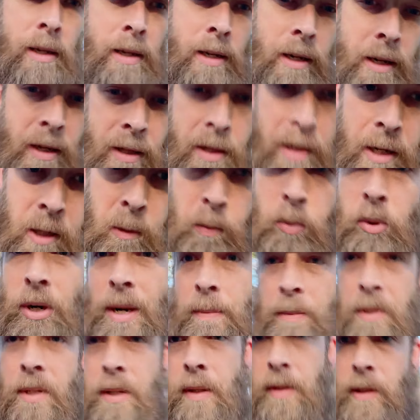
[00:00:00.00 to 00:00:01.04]
getting things
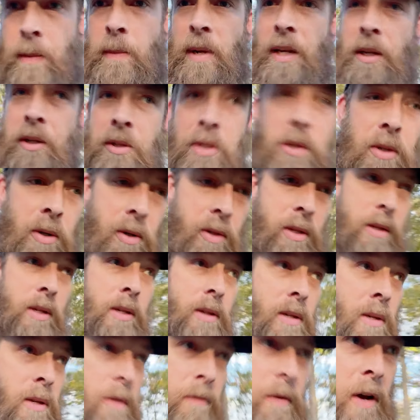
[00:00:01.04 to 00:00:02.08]
prepped, making sure the
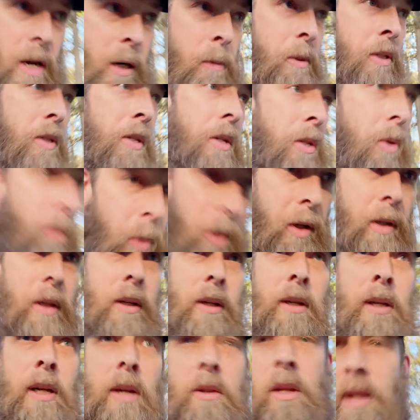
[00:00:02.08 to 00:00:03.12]
fog machine is
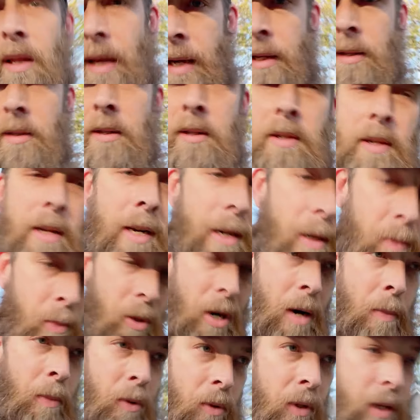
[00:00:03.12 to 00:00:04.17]
working, all the lights are set up
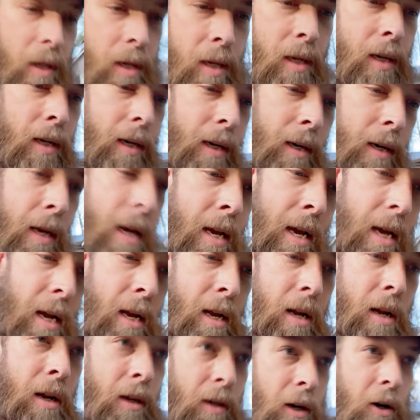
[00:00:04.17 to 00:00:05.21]
properly, and
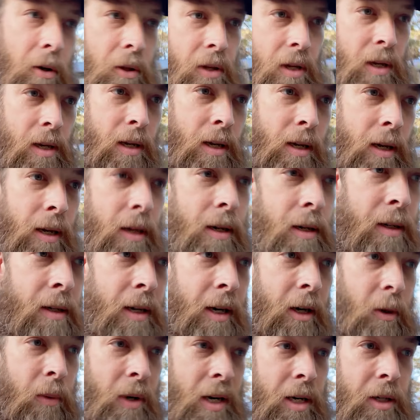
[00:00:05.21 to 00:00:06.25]
all the uh,
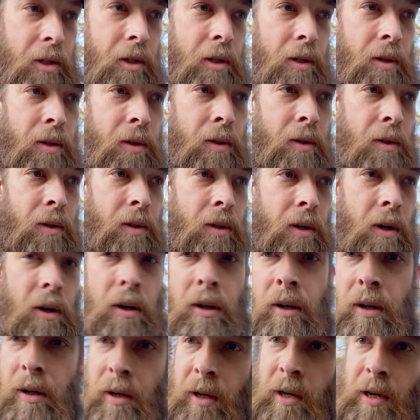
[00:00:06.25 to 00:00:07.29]
decorations
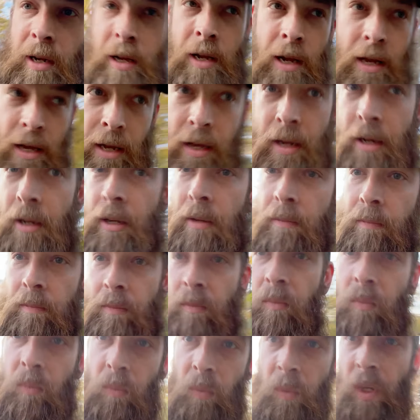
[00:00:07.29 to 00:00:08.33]
are
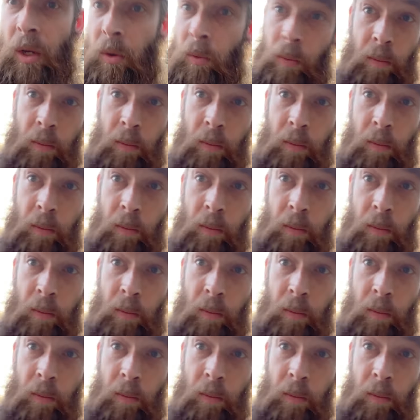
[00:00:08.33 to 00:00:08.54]
in